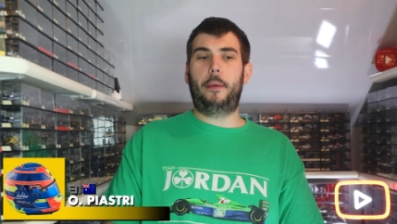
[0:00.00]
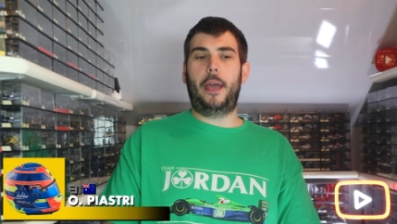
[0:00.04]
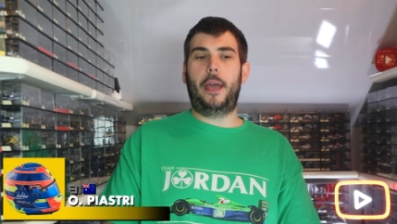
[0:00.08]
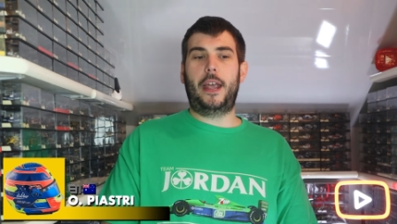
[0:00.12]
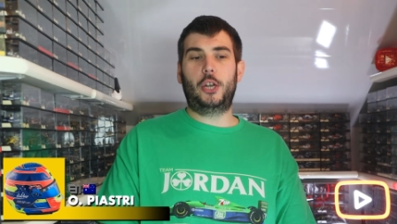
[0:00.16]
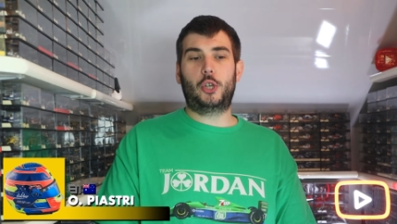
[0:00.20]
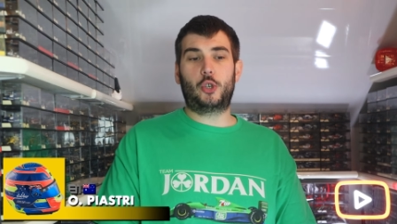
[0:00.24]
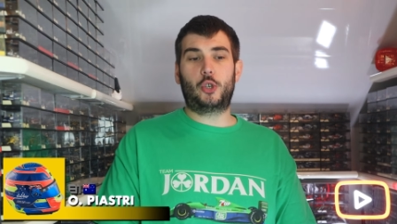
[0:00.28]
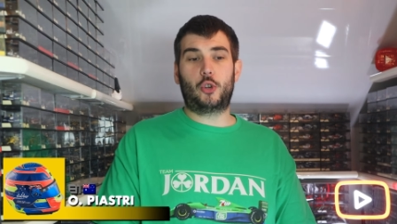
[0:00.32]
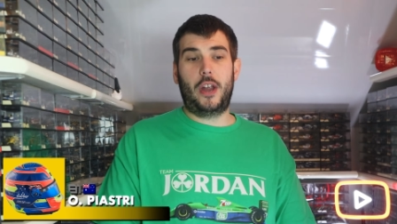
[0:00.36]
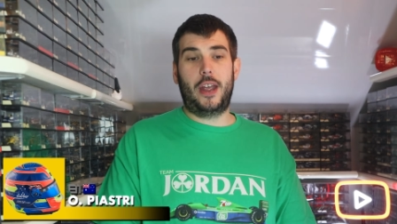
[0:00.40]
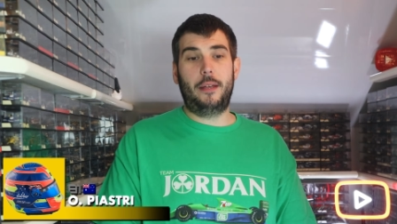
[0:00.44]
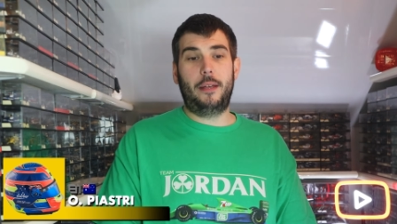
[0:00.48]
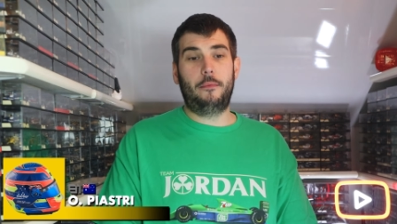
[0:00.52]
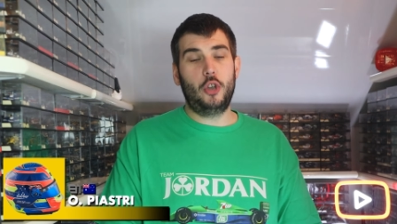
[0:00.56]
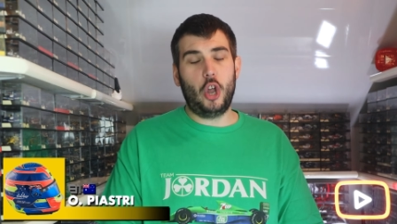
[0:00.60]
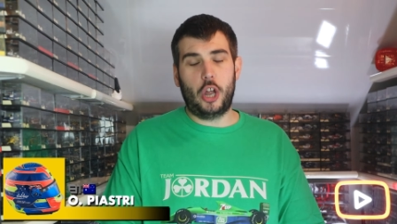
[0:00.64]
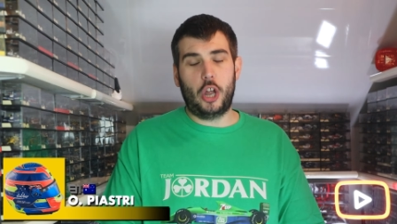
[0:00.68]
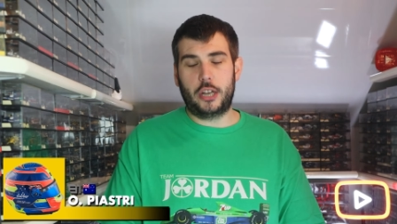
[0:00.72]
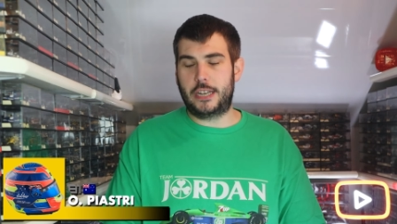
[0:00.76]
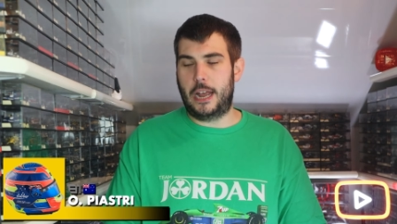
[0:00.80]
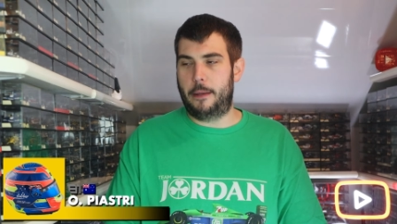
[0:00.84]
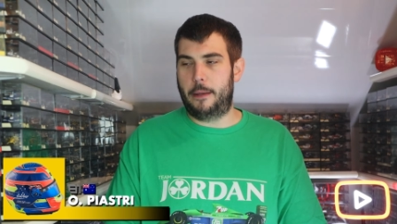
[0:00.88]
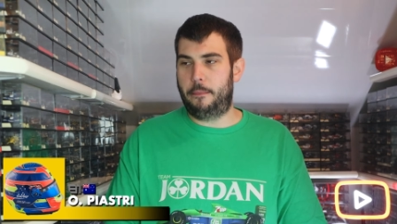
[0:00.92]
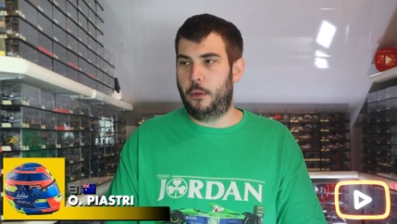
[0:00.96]
Piastri,
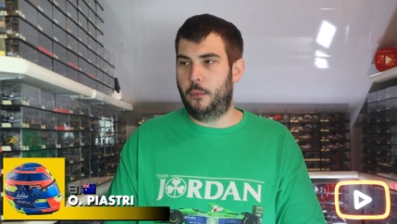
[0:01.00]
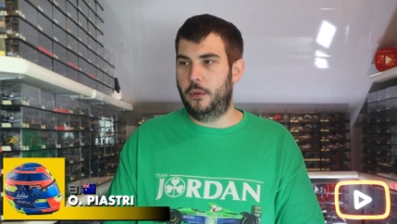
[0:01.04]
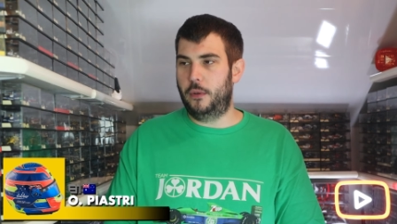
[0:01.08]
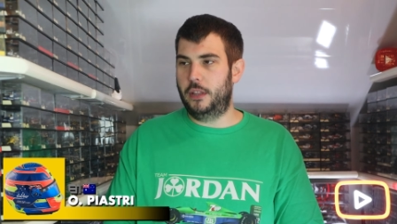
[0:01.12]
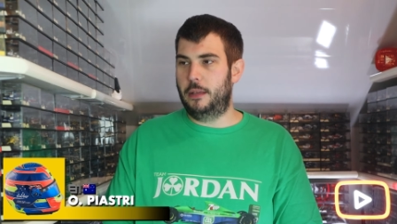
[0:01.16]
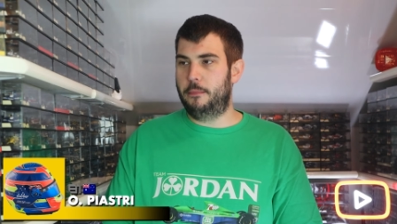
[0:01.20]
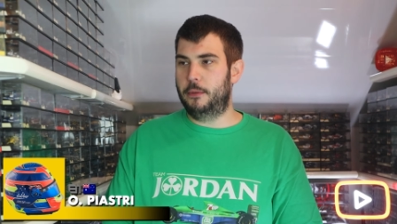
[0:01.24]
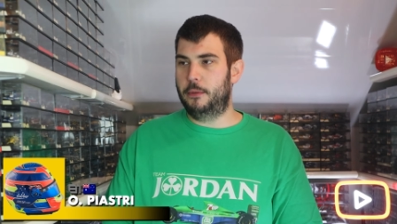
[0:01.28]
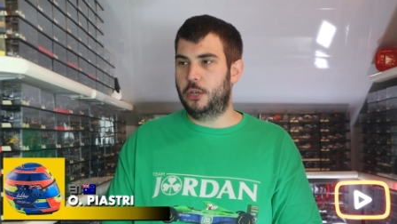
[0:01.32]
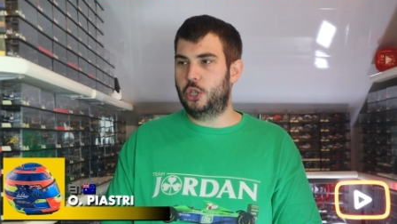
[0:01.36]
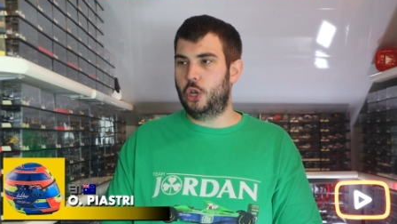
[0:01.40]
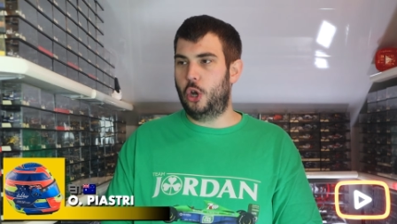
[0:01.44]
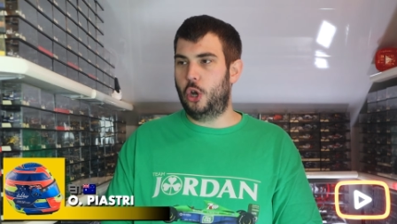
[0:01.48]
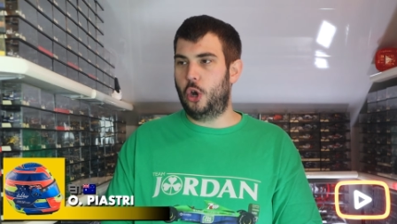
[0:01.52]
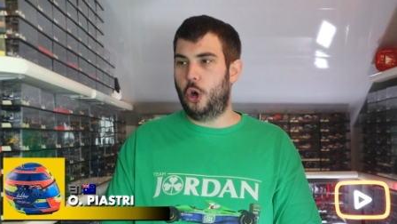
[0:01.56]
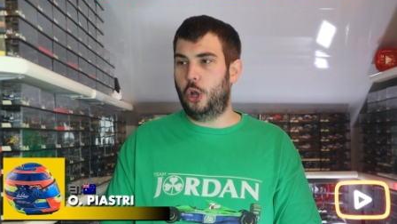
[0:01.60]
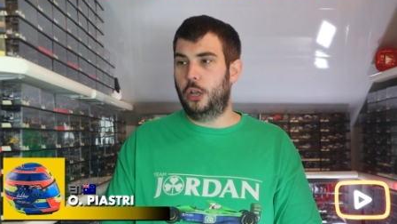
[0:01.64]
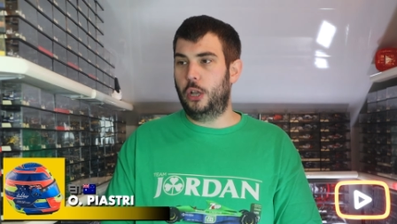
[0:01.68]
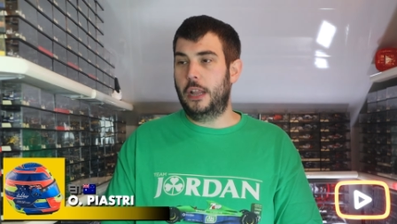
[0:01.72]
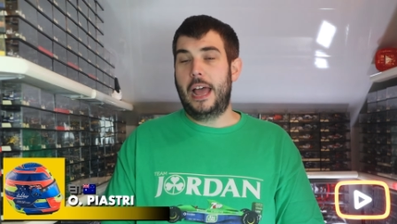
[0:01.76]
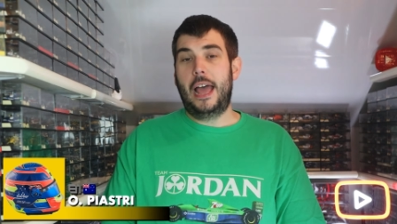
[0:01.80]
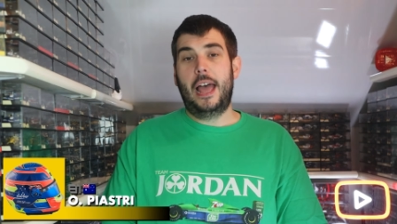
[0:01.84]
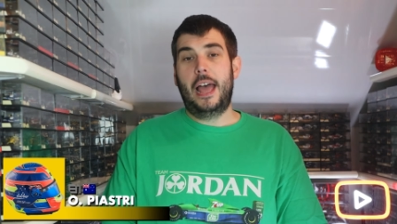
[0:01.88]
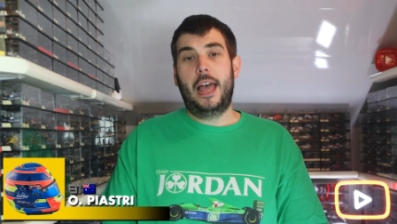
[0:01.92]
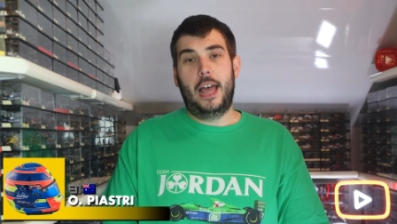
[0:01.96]
not happy with him at
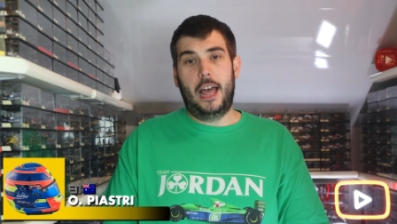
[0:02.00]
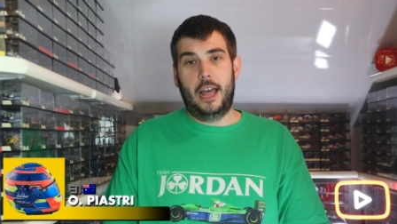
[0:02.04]
all.